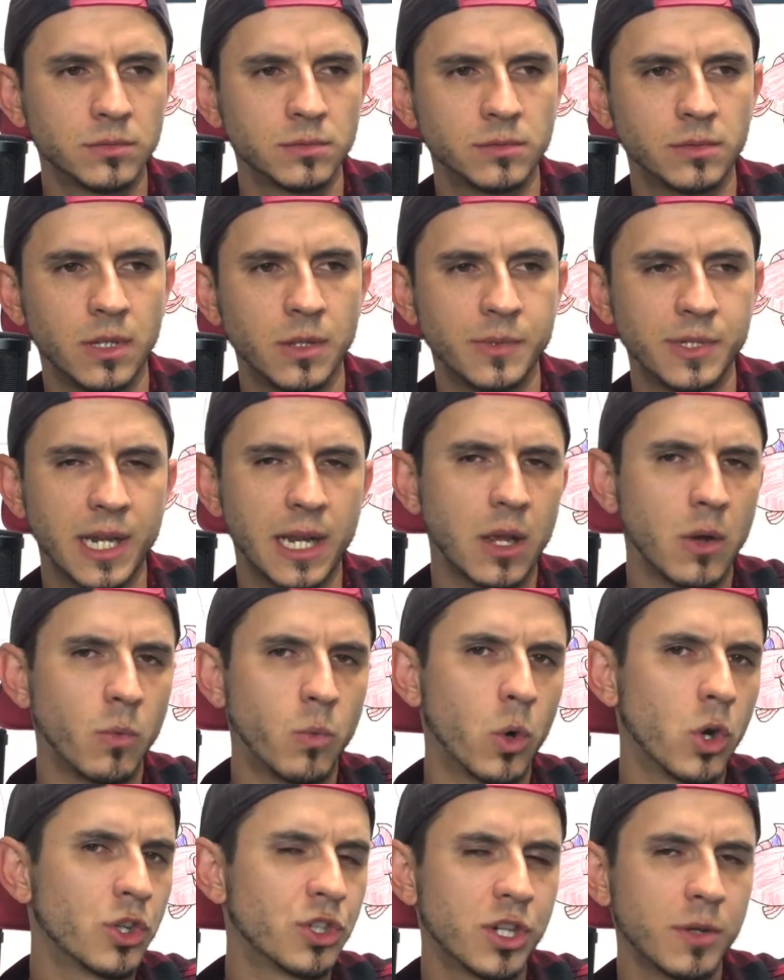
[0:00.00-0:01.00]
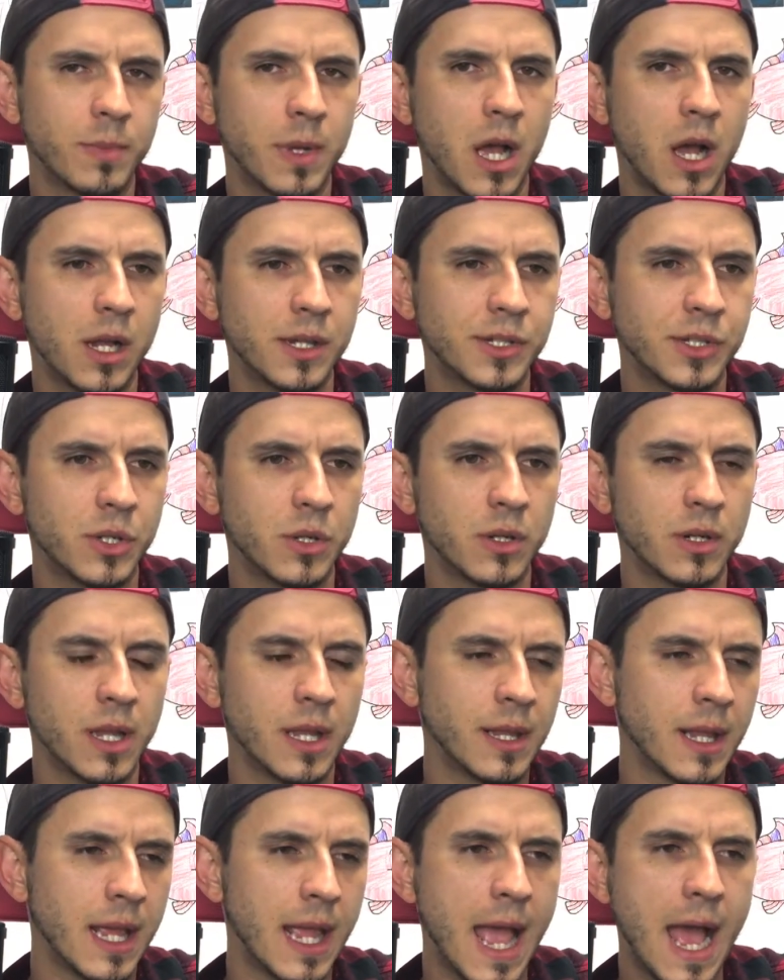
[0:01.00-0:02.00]
It was like a worship concert,
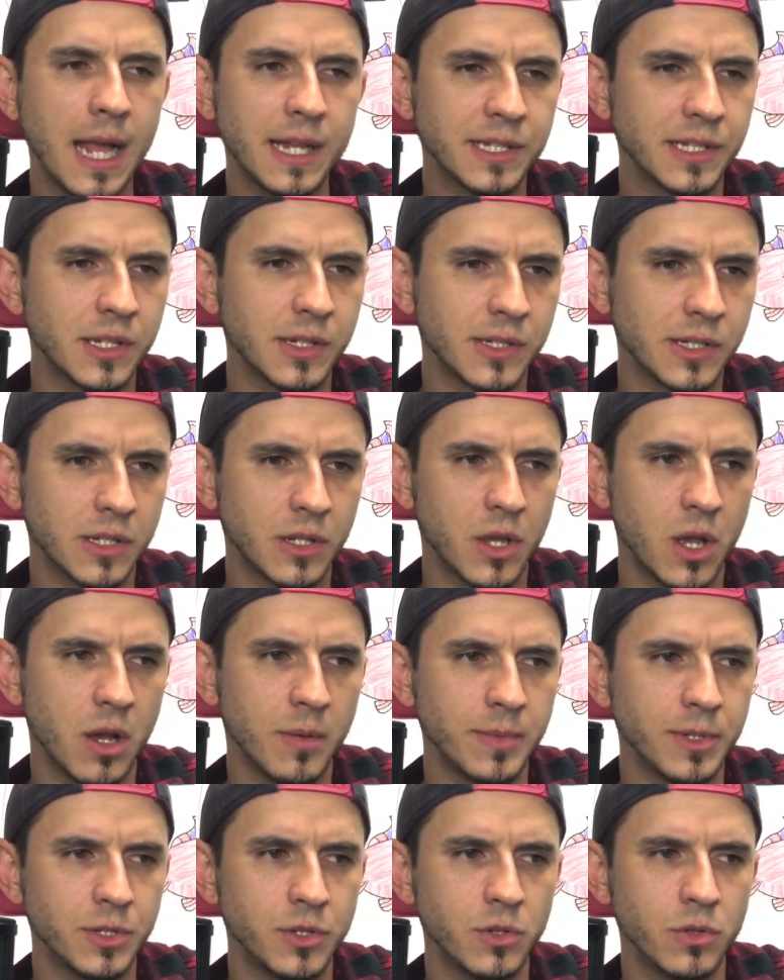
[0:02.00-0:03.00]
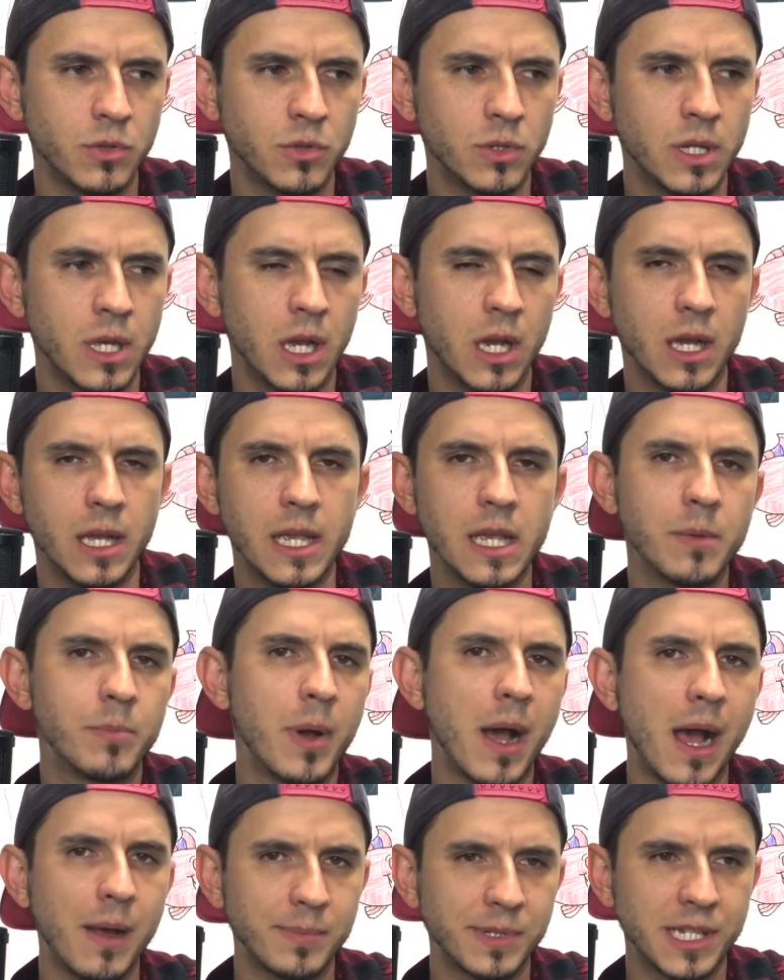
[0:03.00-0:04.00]
and they asked us to come and do a
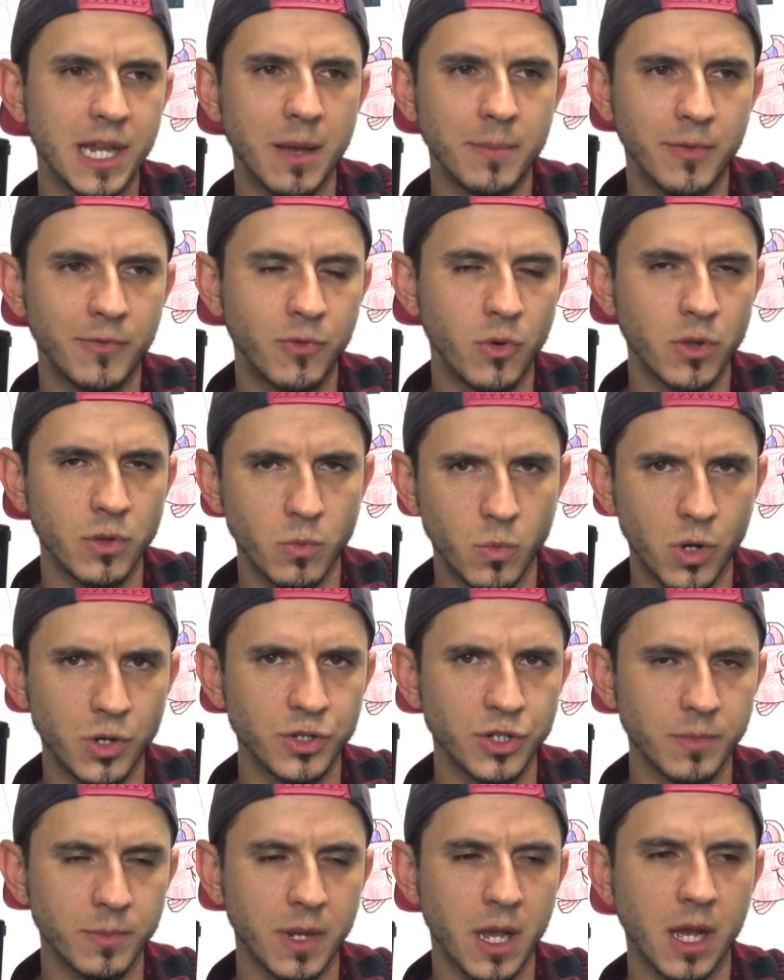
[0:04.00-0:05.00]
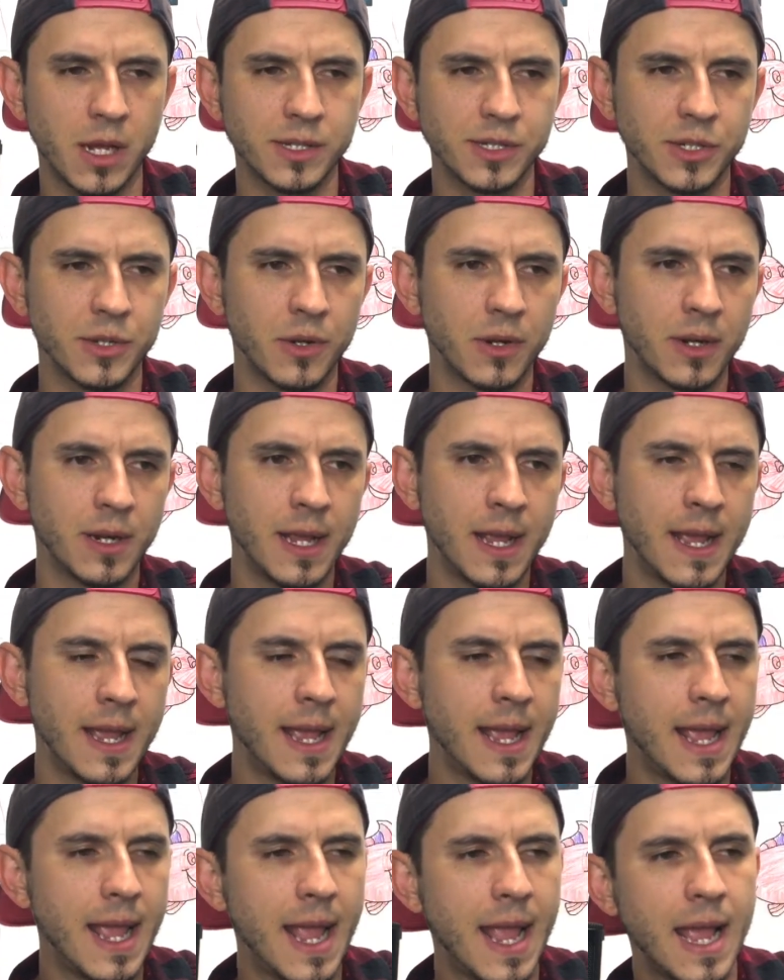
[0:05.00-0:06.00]
hip-hop set before the worship concert,
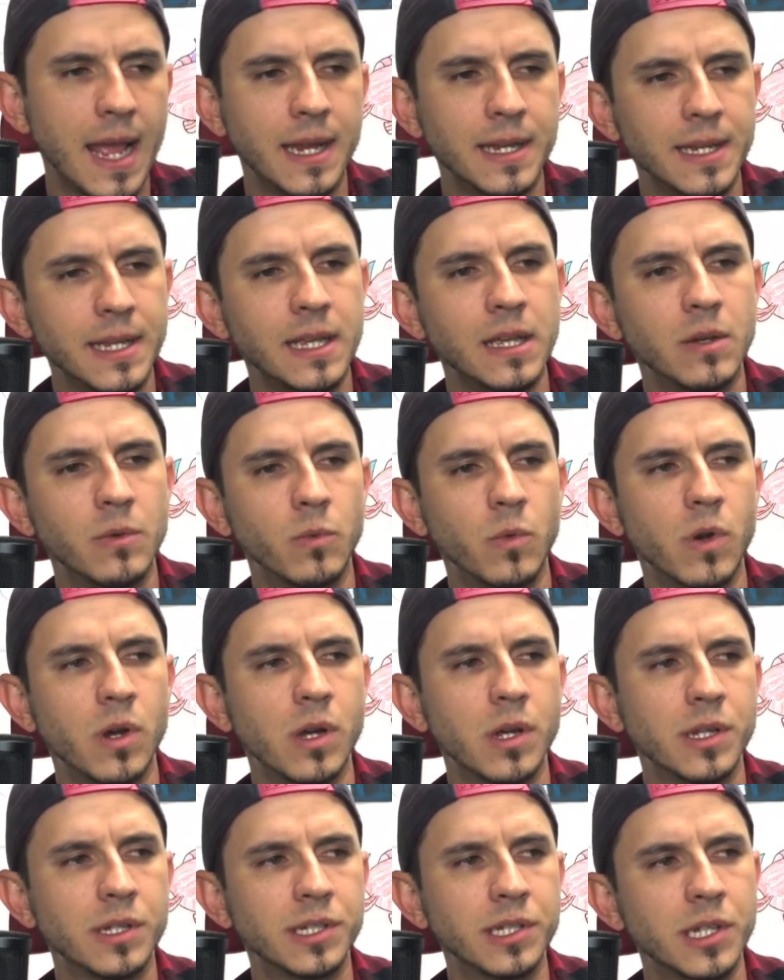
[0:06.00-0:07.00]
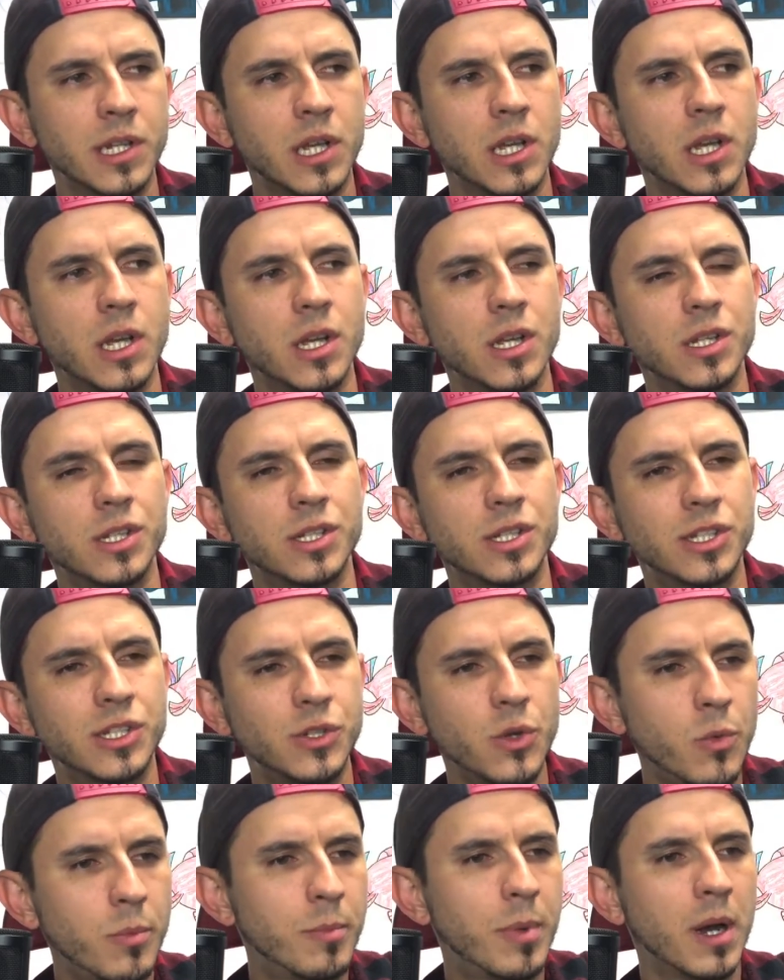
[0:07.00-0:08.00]
and it was
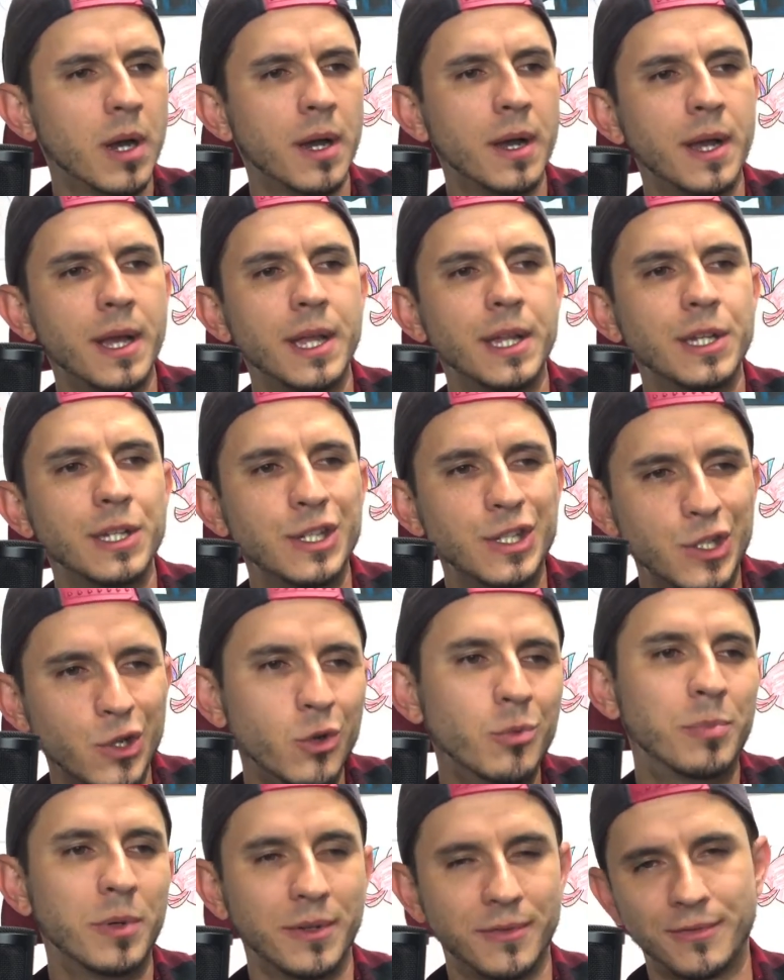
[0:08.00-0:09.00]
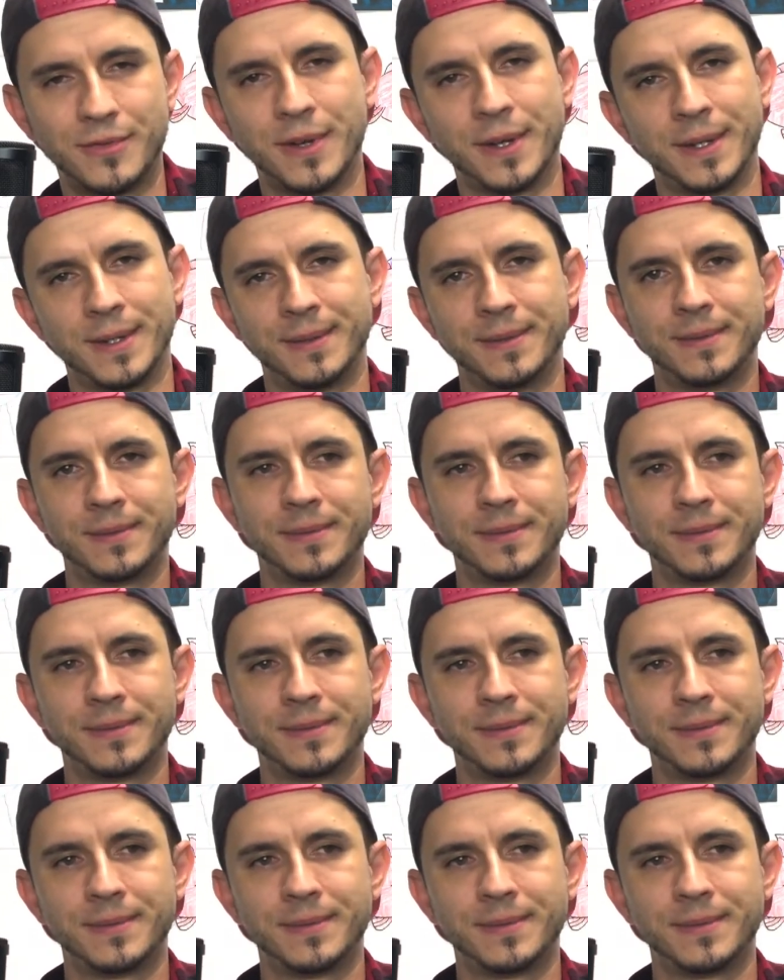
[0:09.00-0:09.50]
super duper fun.